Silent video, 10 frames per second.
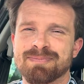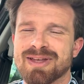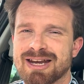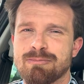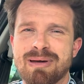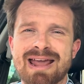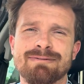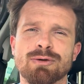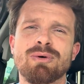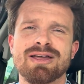and it
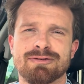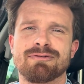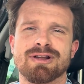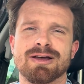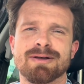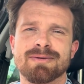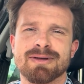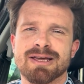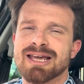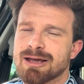paved the way for Villa.
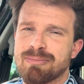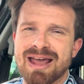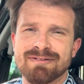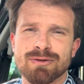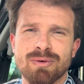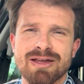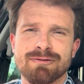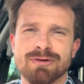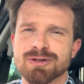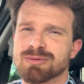It paved the way
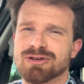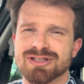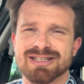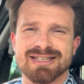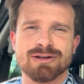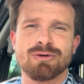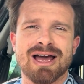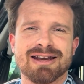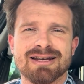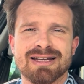for us because he
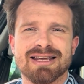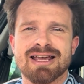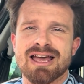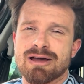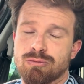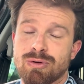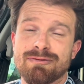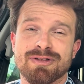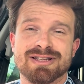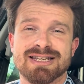single-handedly,
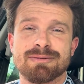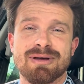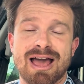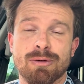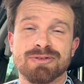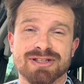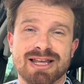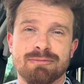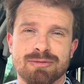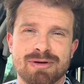with the team, helped us
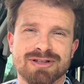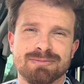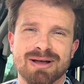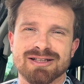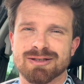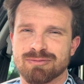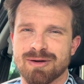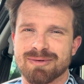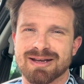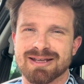get promoted back to the
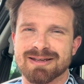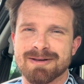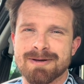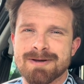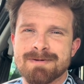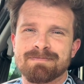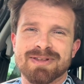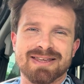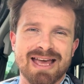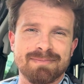Premier League.
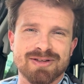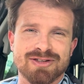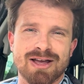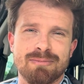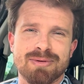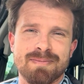He kept us up,